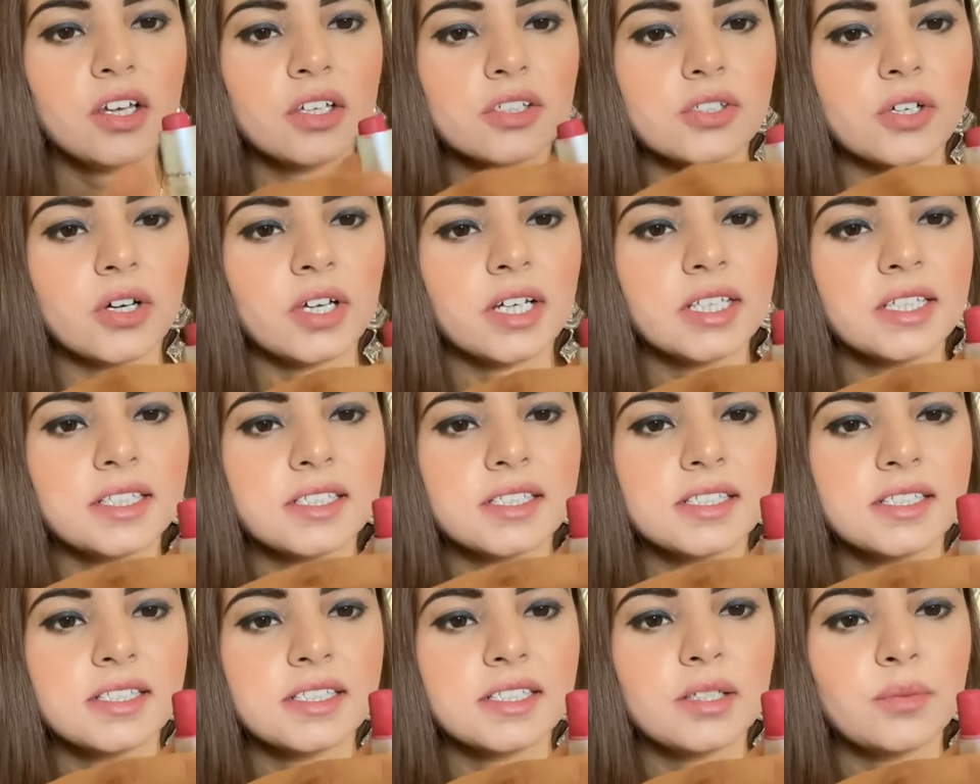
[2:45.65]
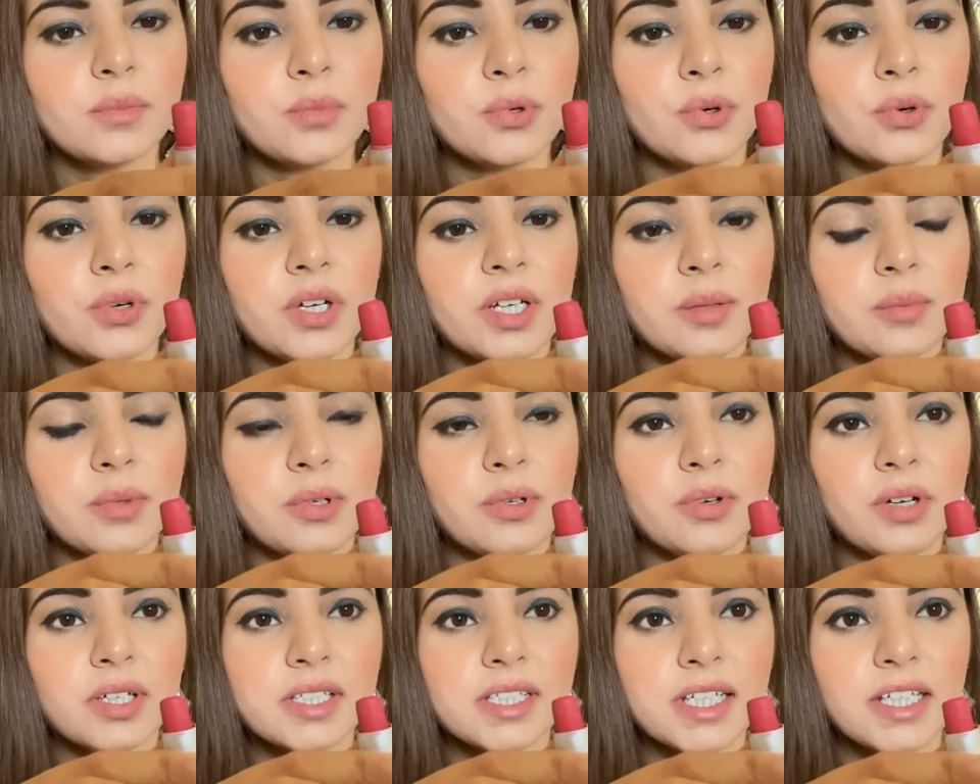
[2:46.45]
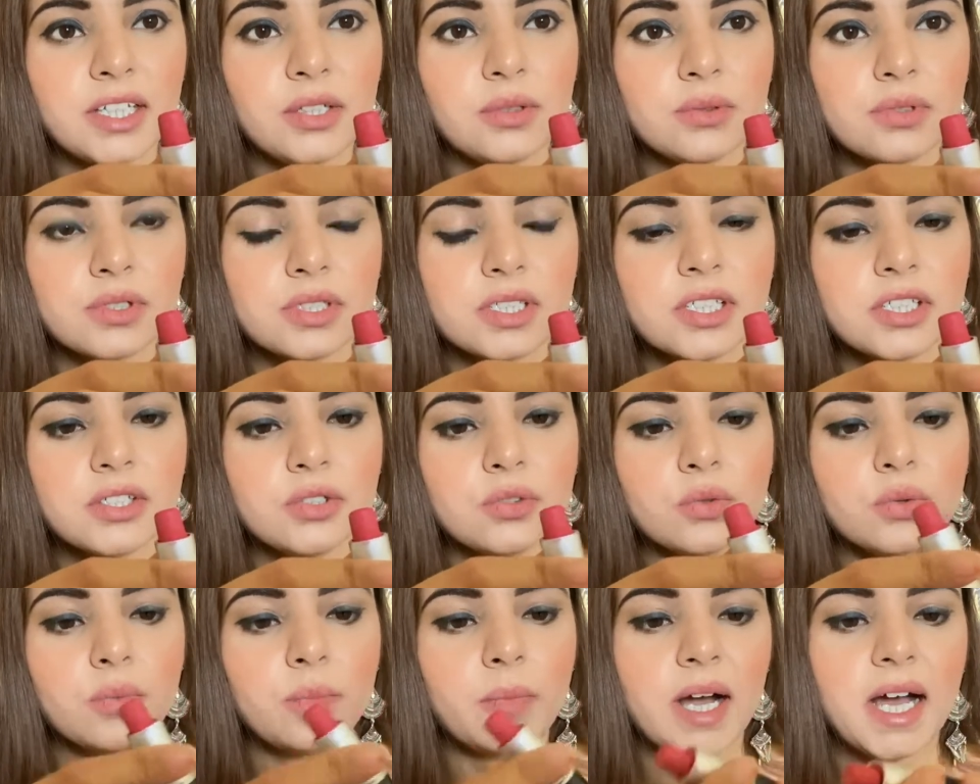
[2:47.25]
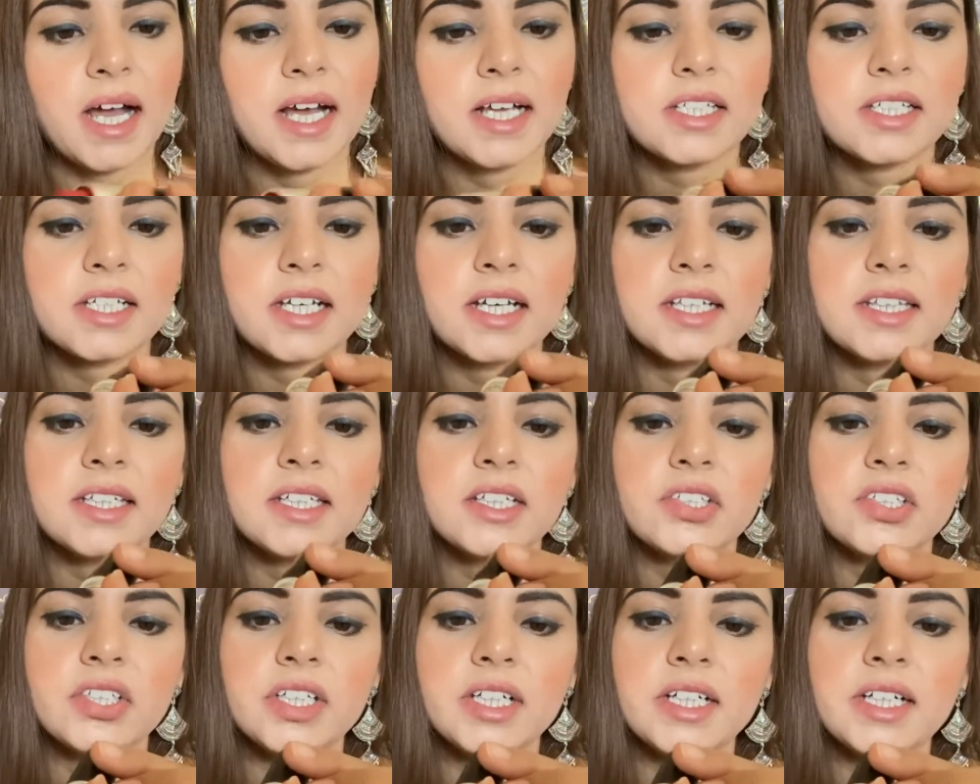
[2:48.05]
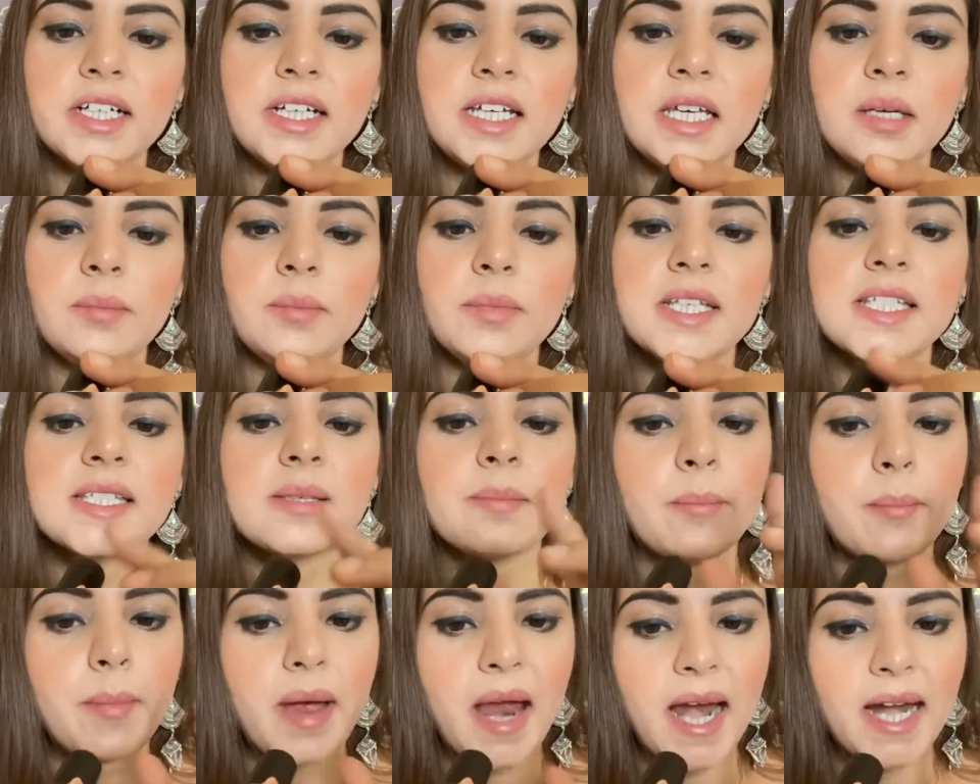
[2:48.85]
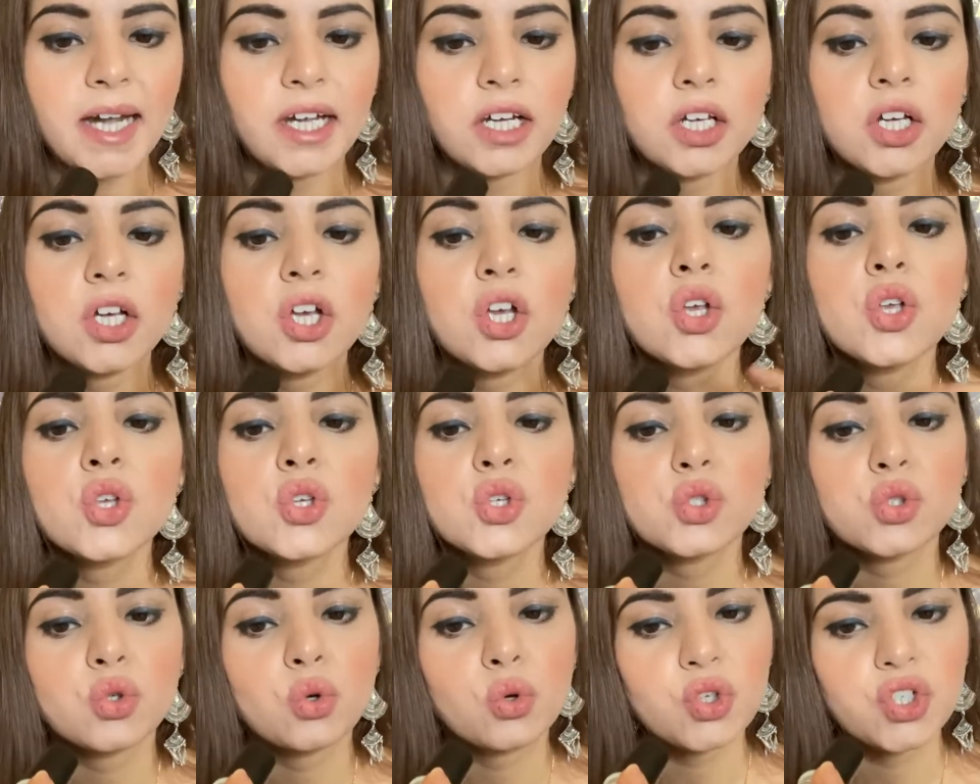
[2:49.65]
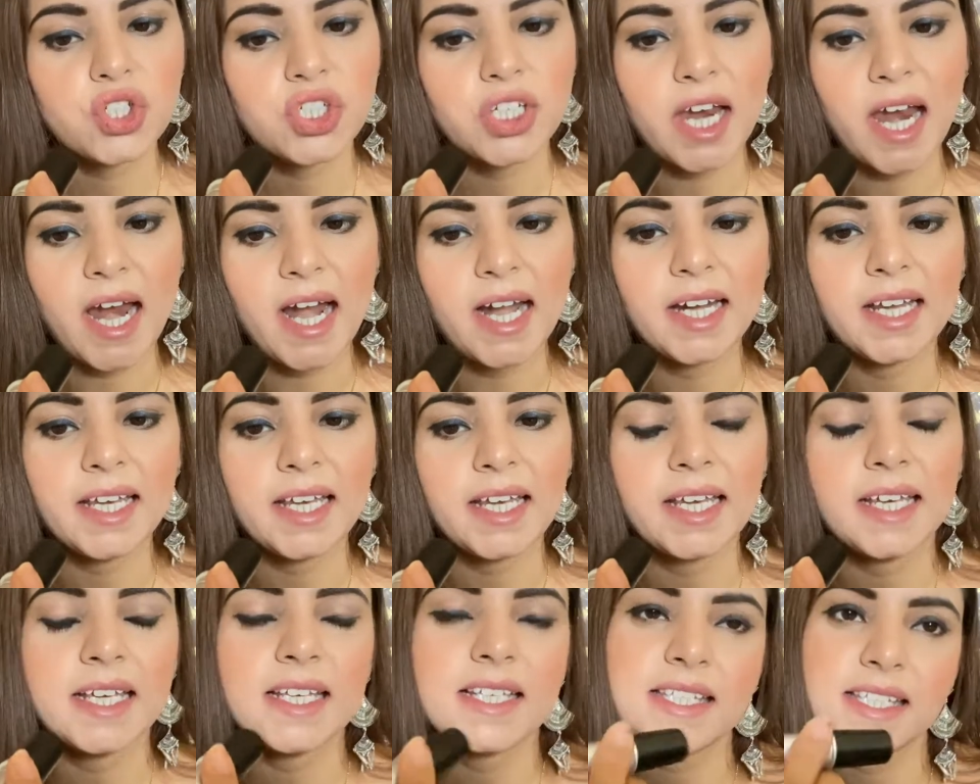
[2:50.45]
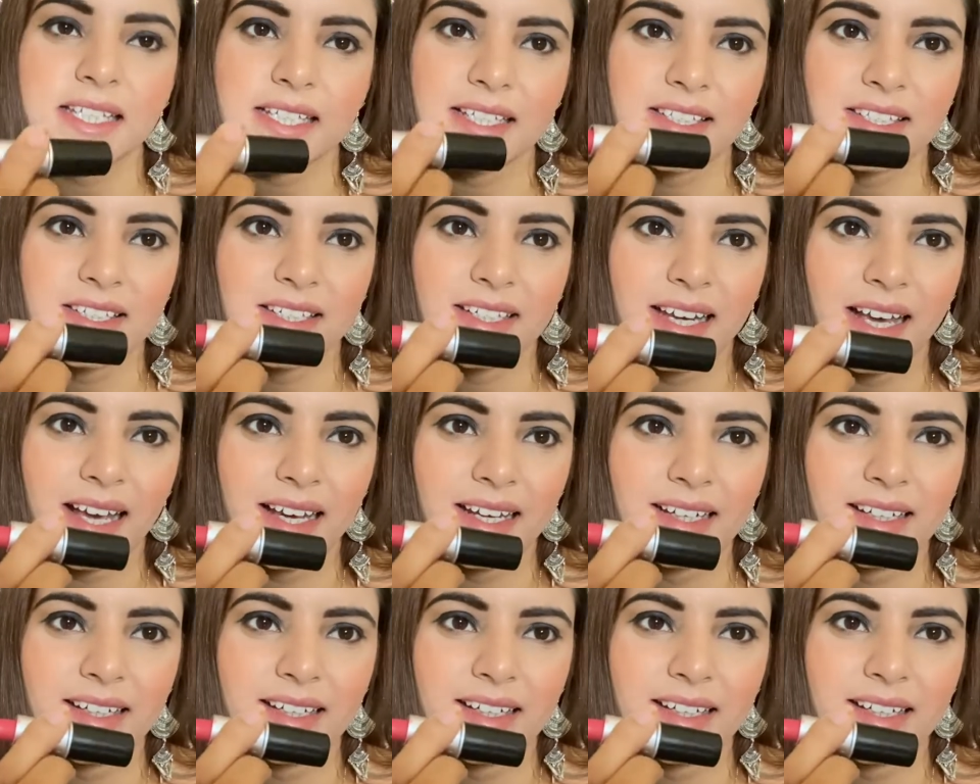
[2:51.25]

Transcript: Sorry, this is a little broken because I used it too much, and the shade name is Matte So Chad A69.